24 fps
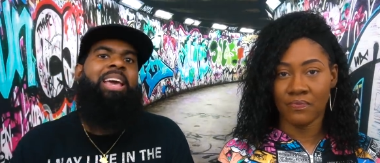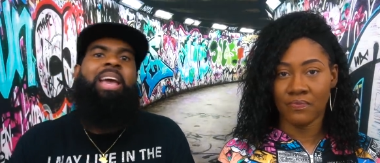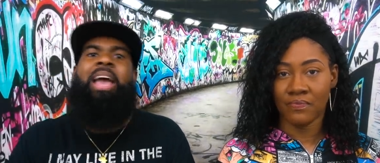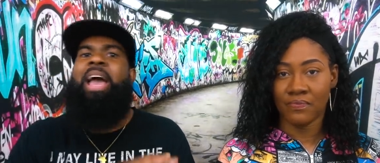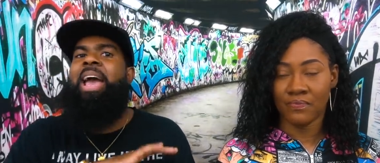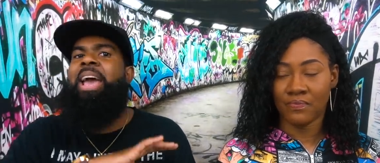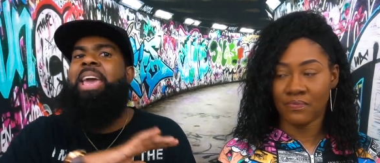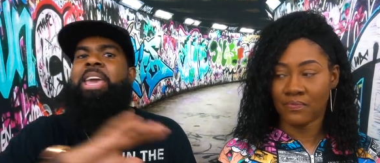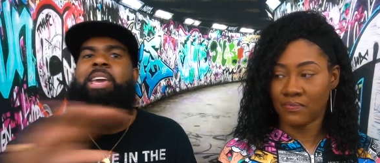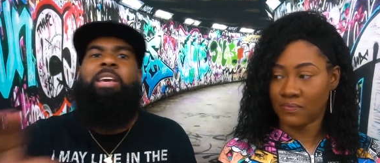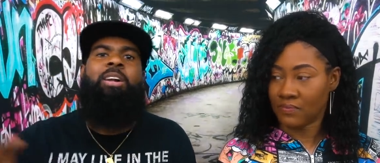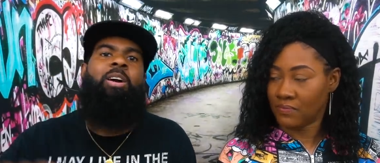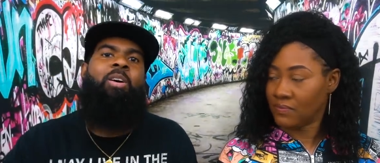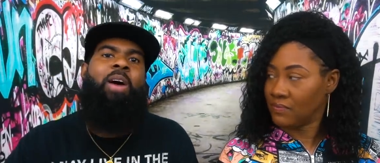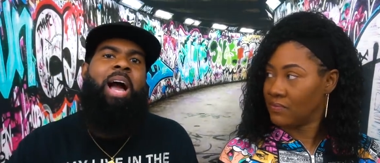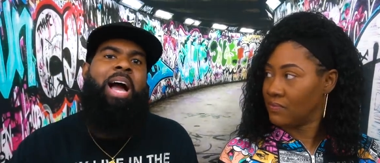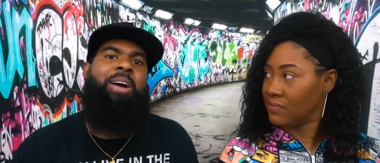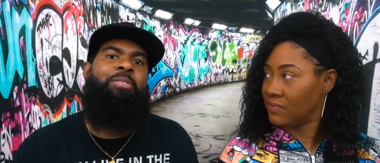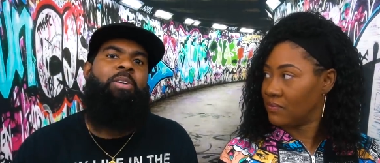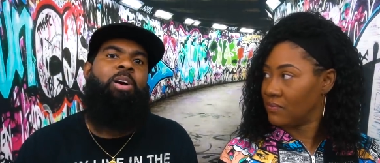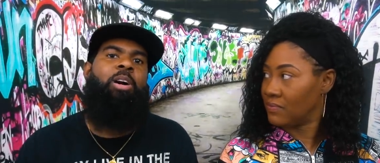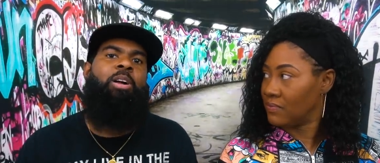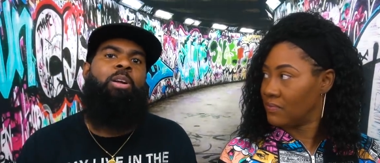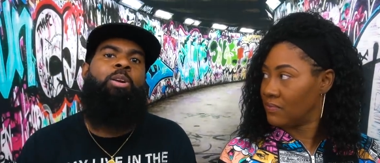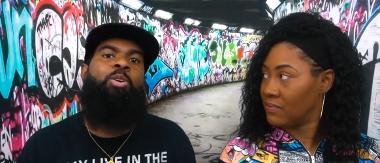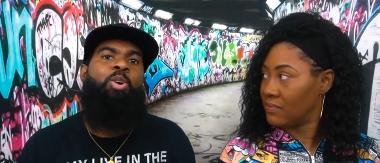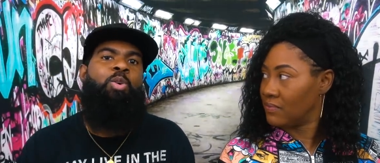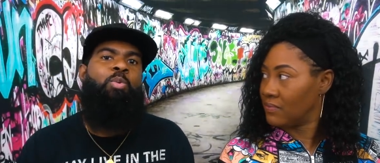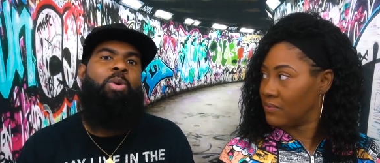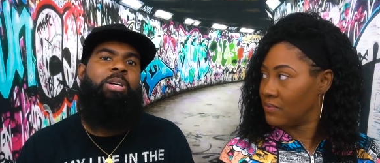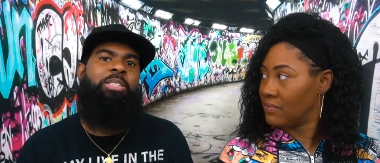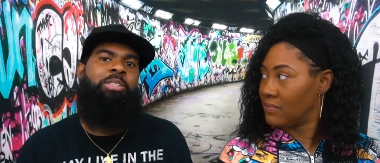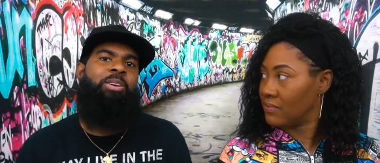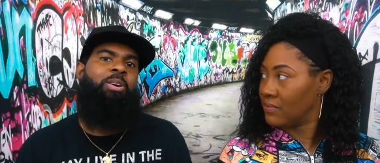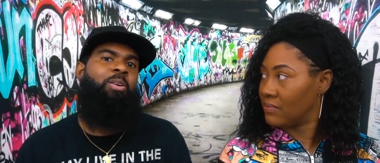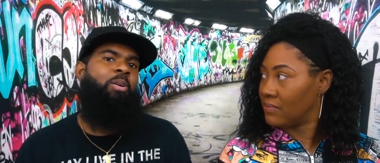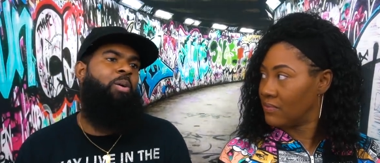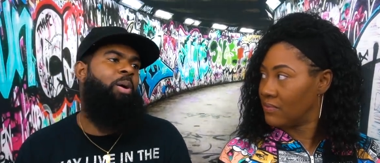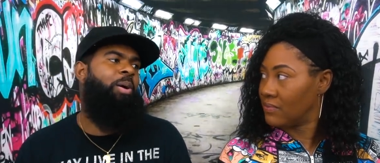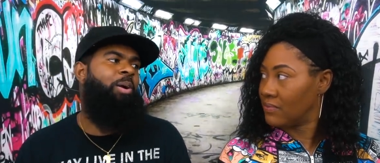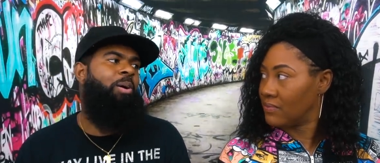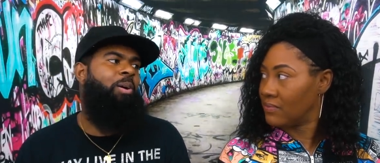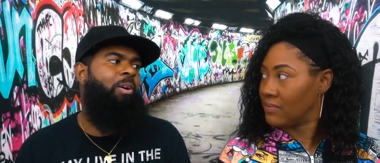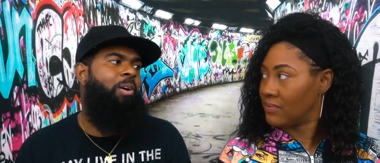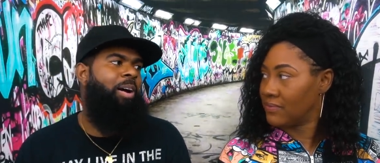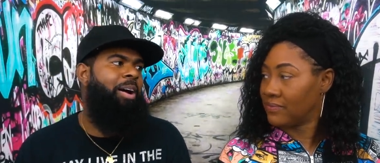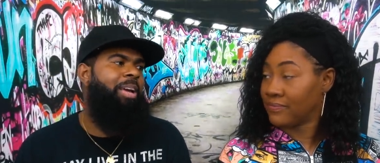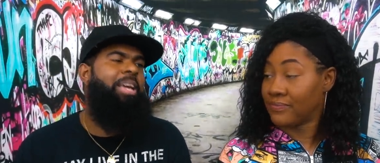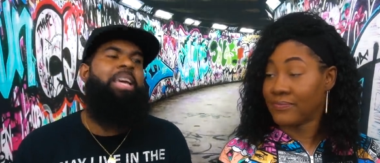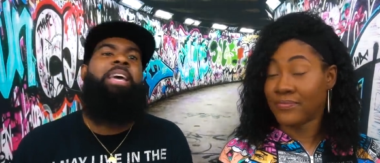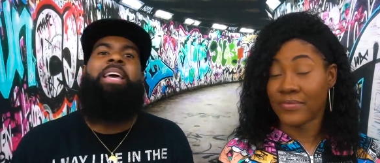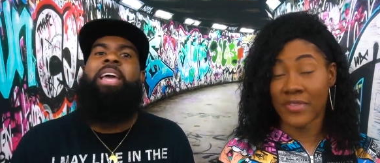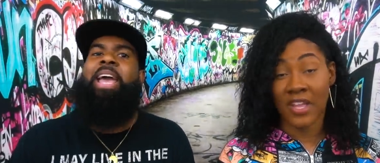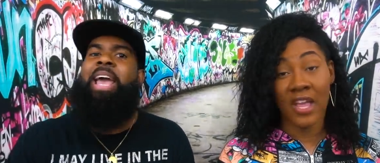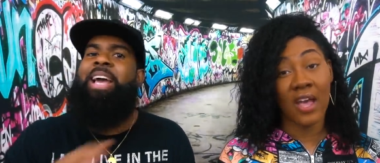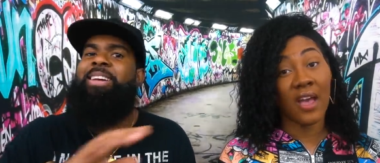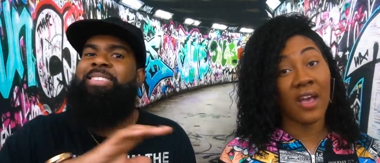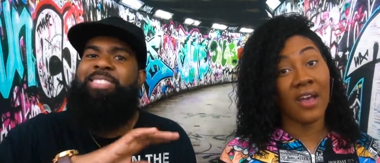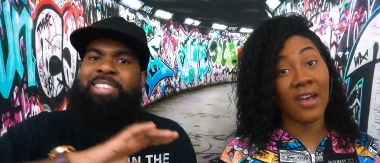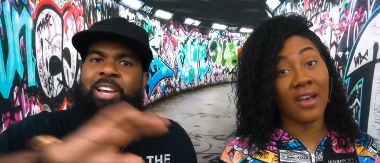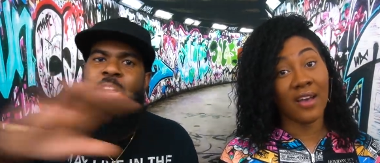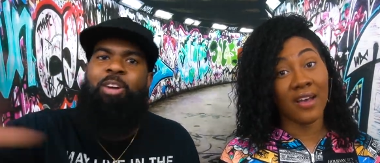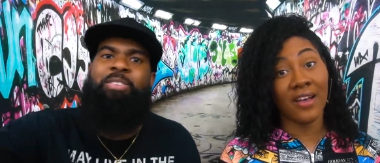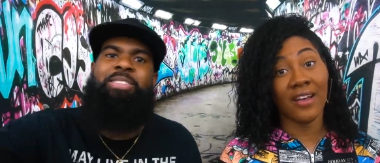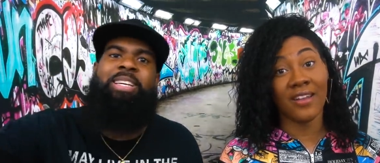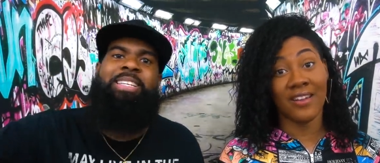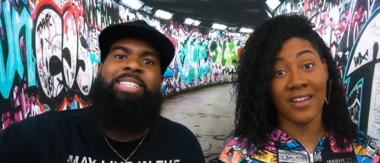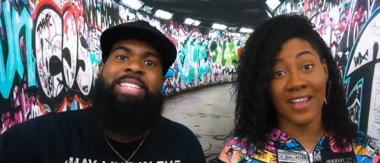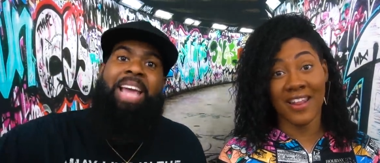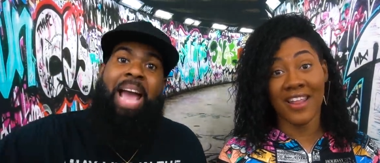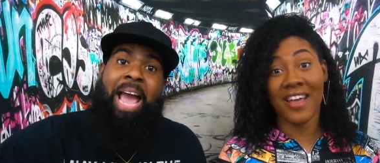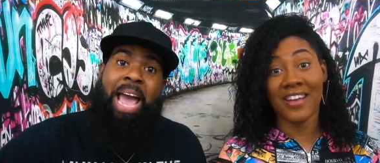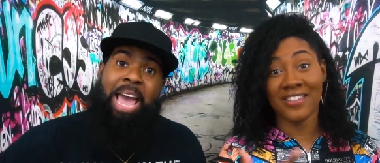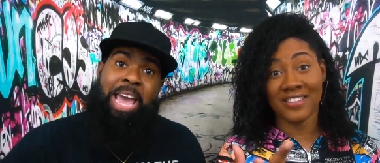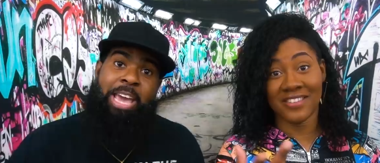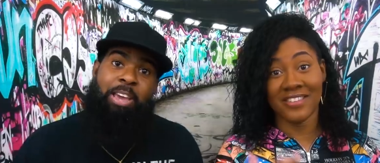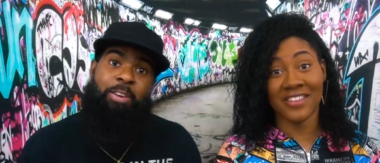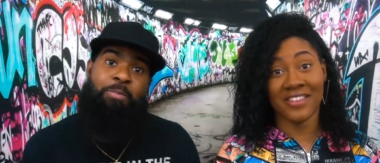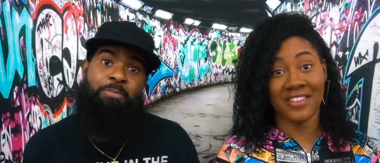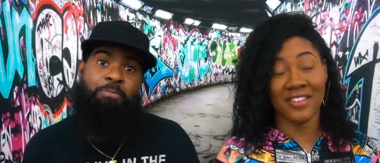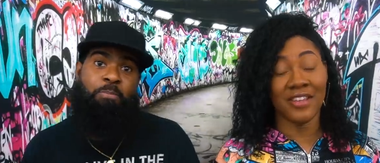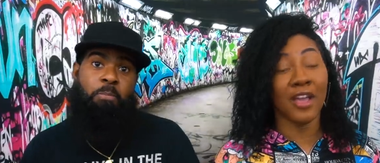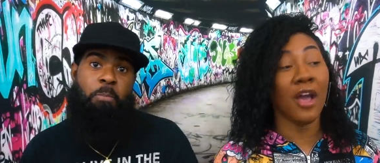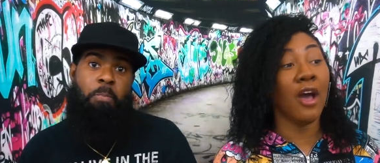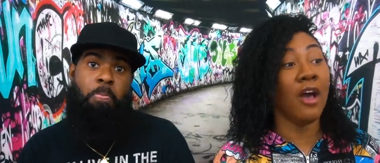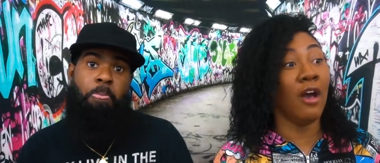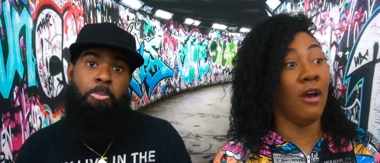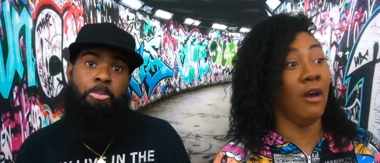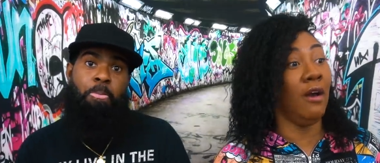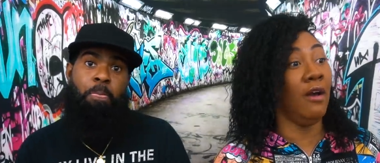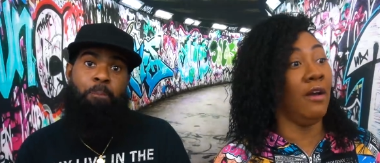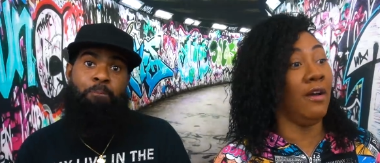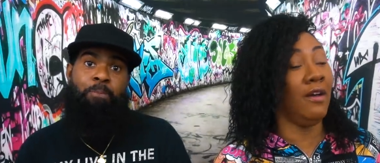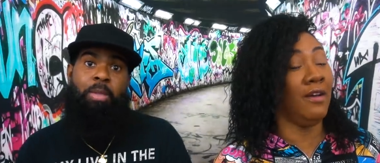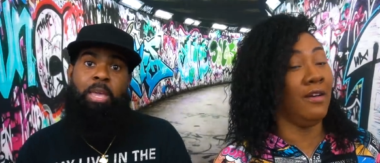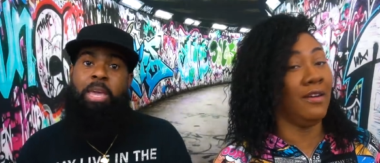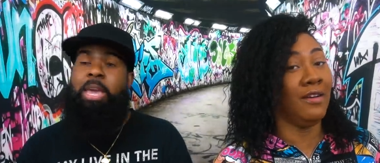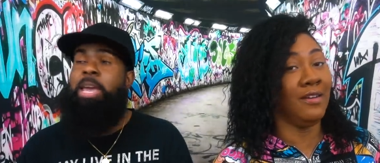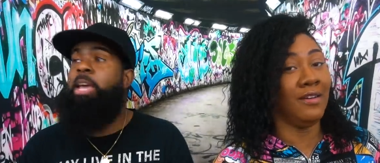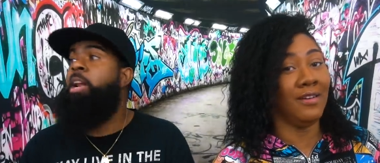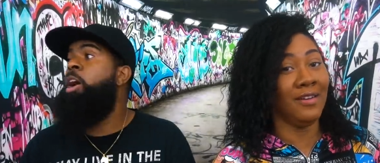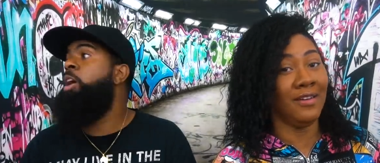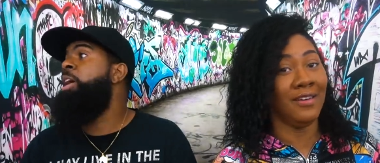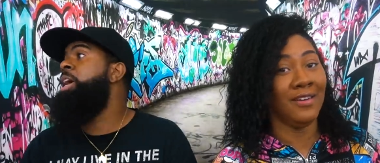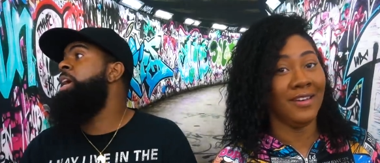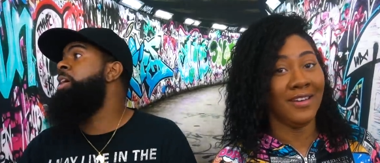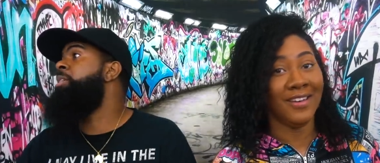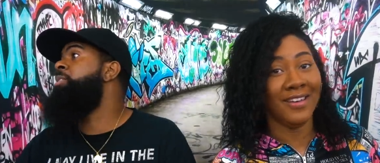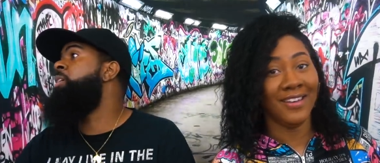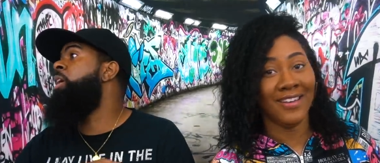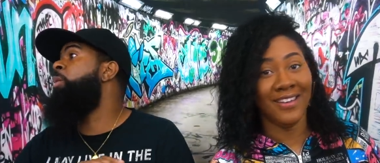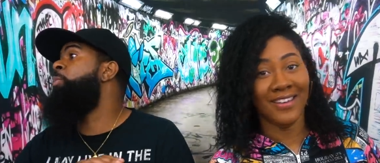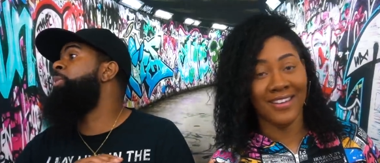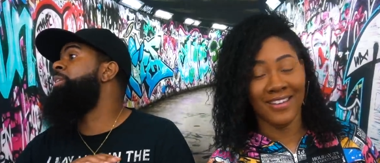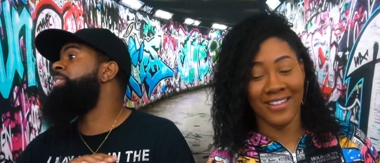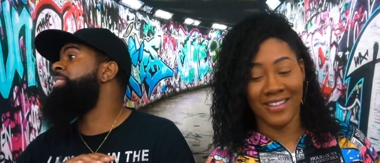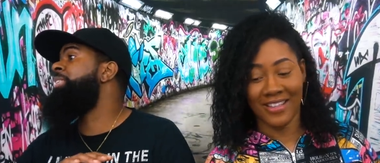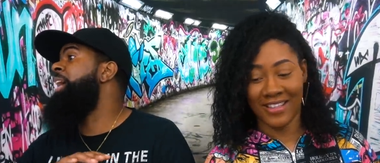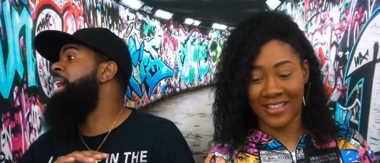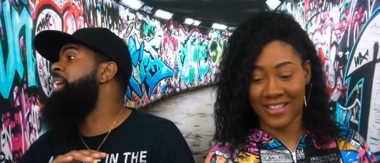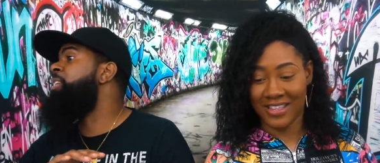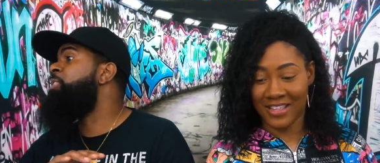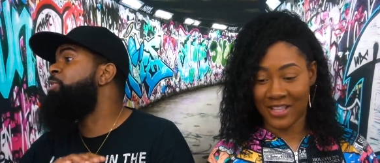Speaker 1: And he don't have a clue what's going on yeah, until today. That's it. Yeah. He don't even know what they